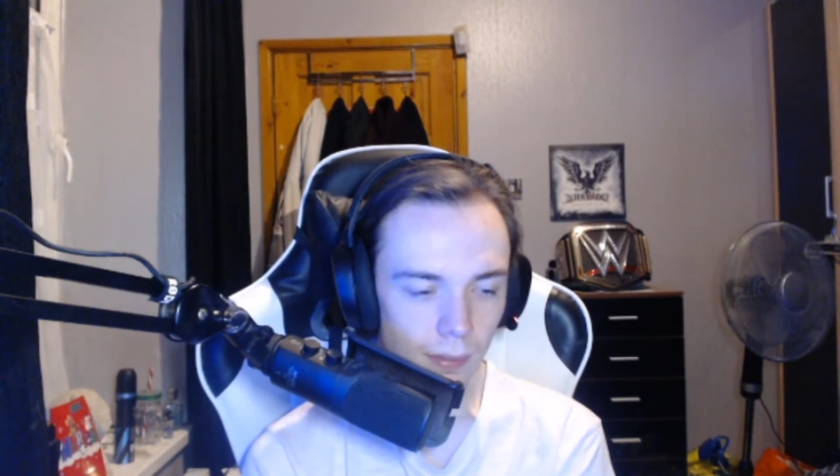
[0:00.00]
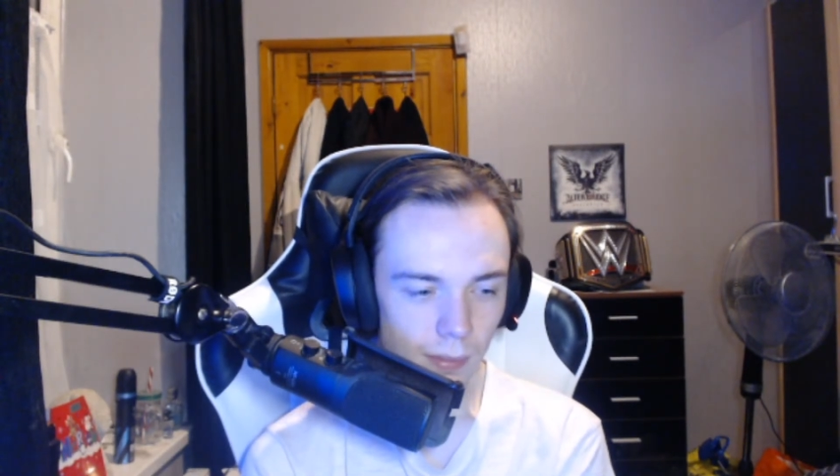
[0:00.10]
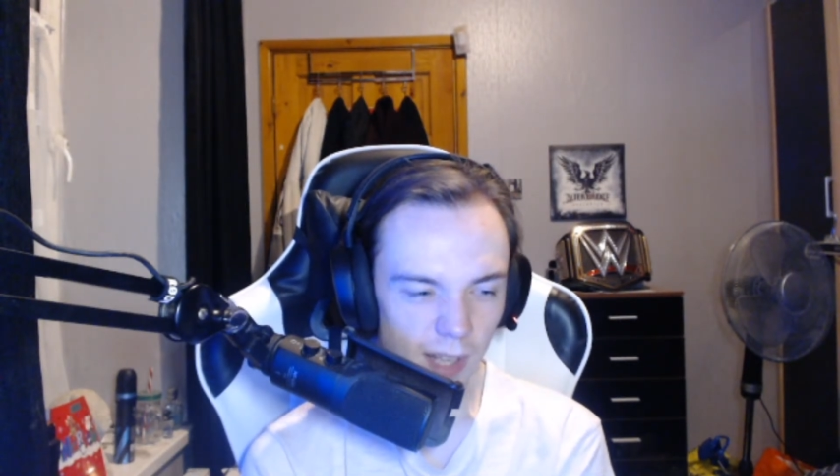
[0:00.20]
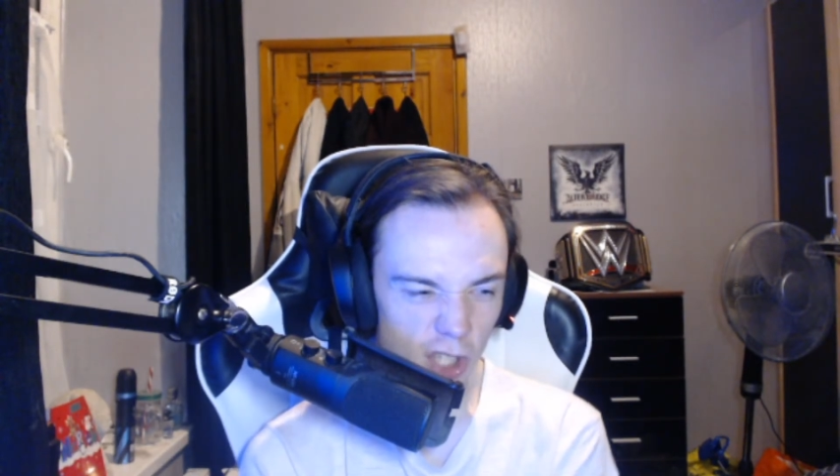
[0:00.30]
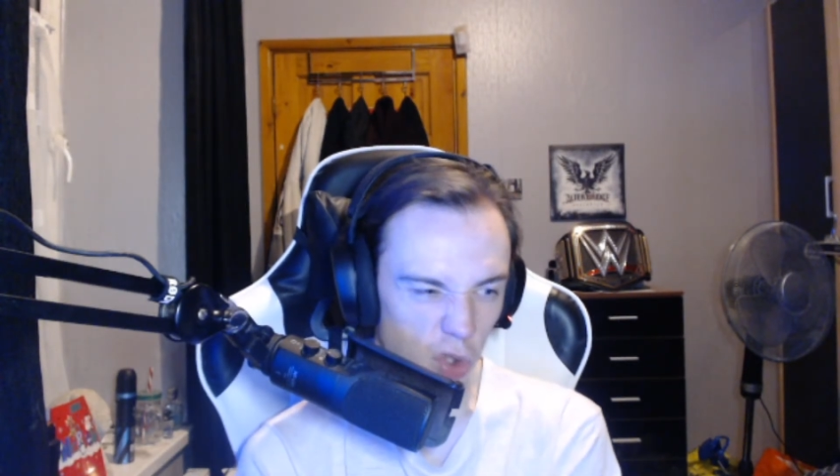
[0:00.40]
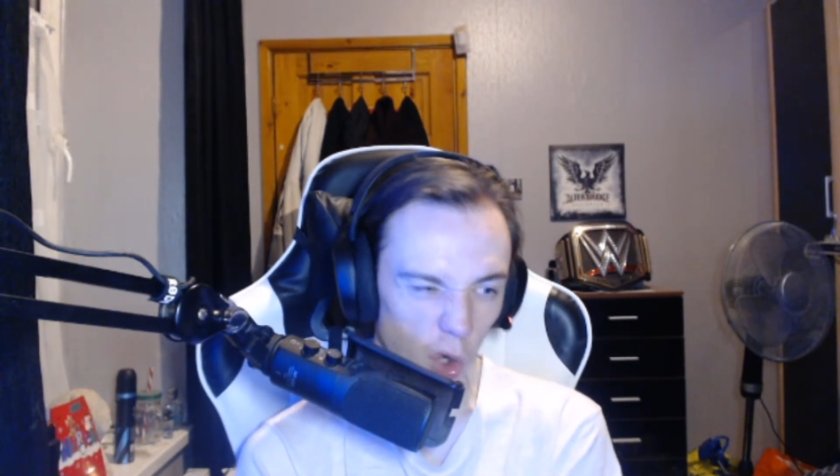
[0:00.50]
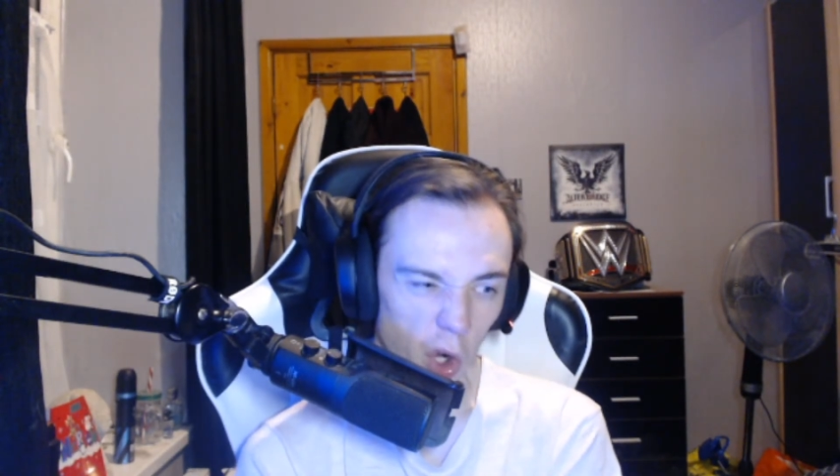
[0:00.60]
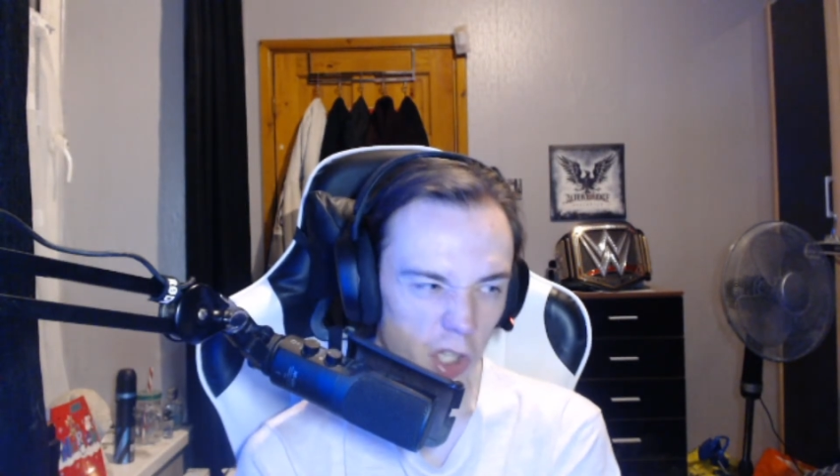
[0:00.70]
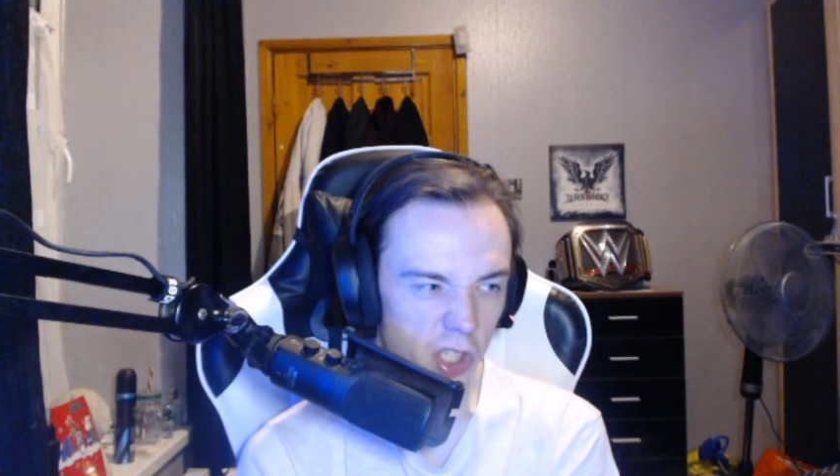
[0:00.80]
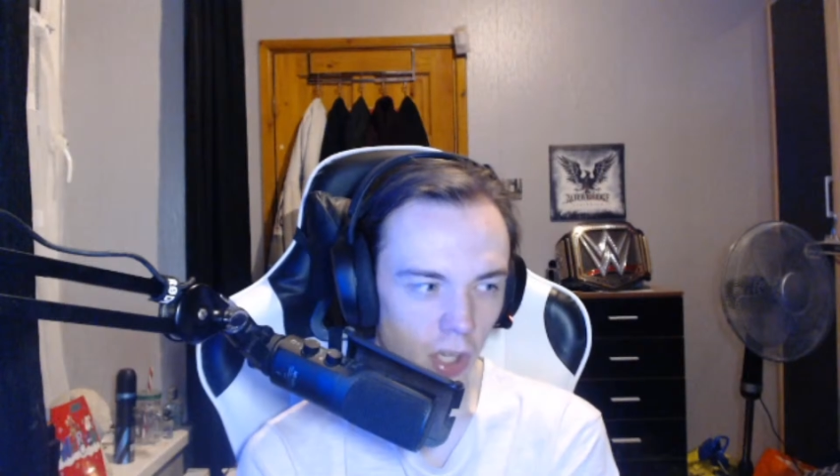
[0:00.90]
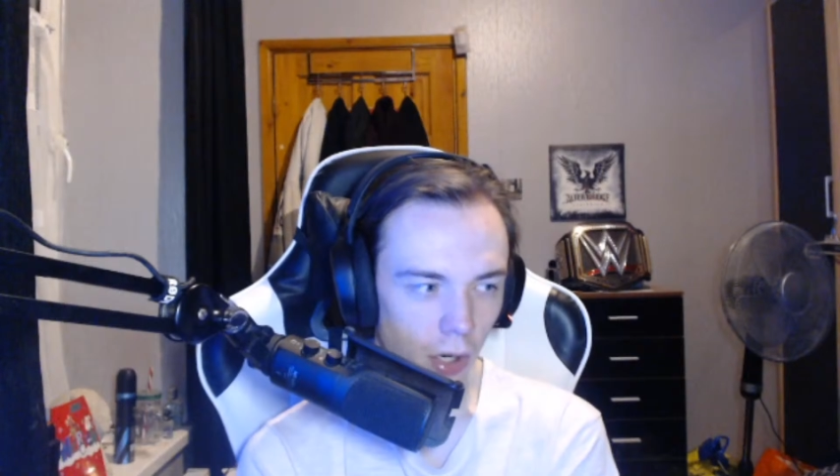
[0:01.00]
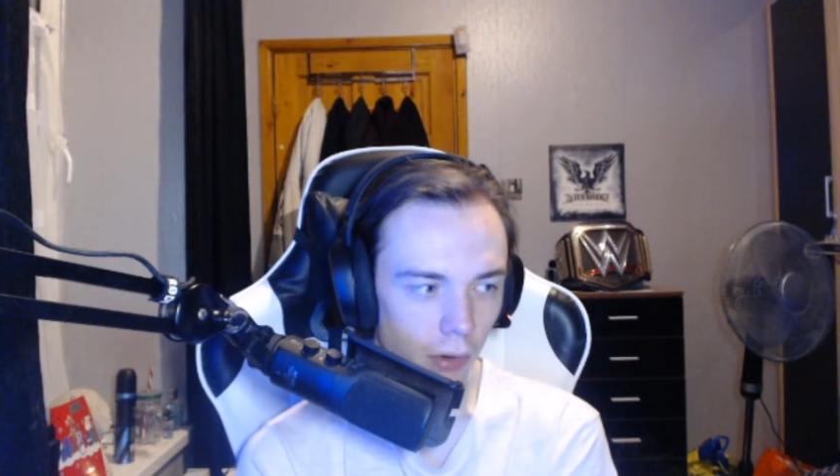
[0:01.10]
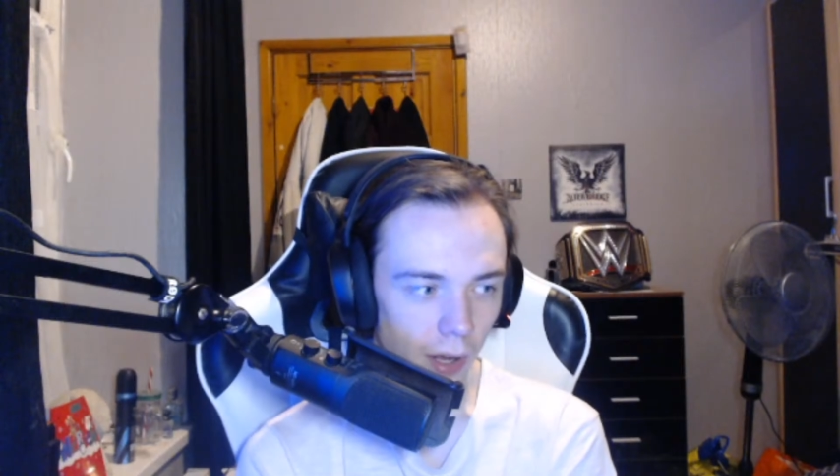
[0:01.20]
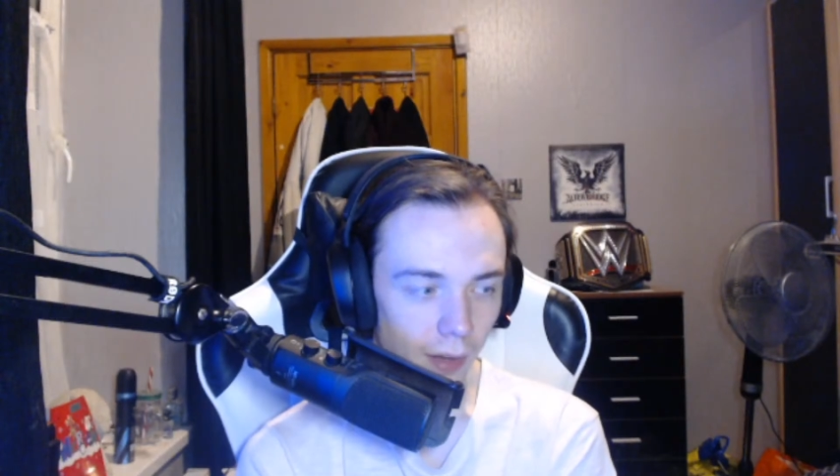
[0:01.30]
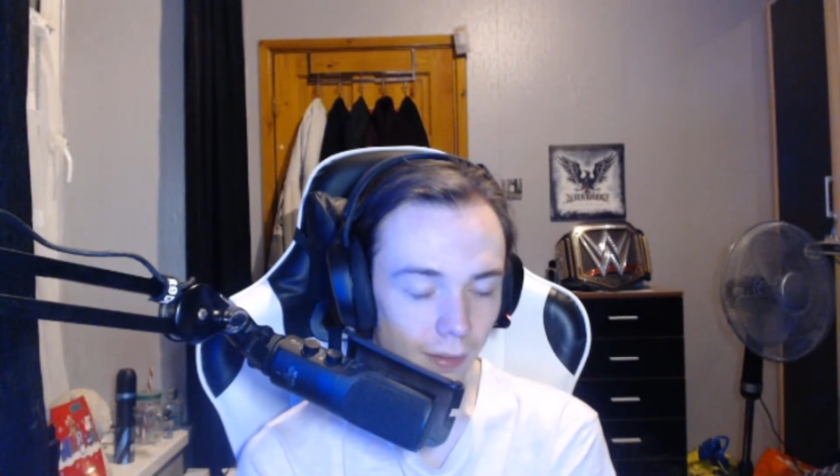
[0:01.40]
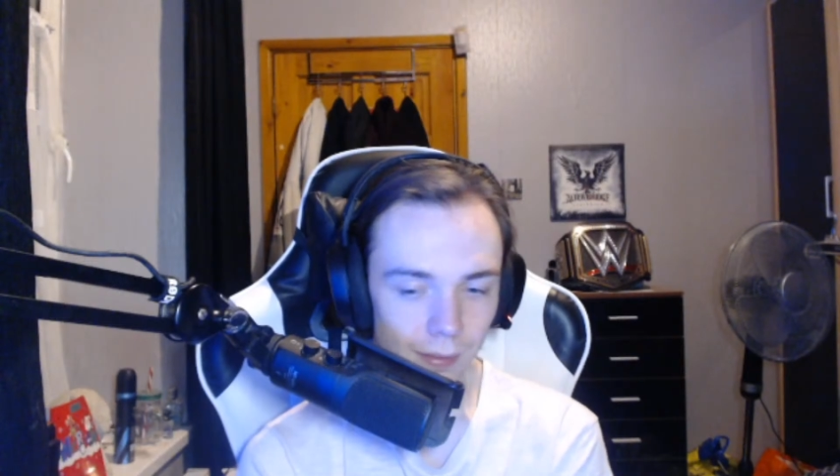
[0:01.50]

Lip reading: It's good. It's not great.